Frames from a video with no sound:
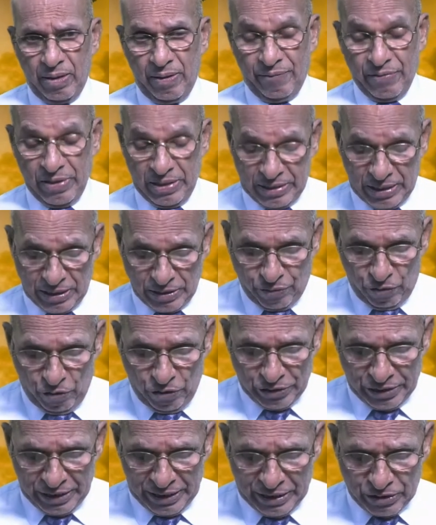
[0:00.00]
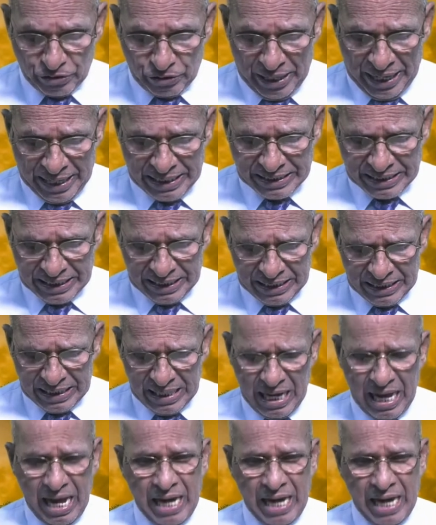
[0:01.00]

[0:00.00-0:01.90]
Verses 14 to 19,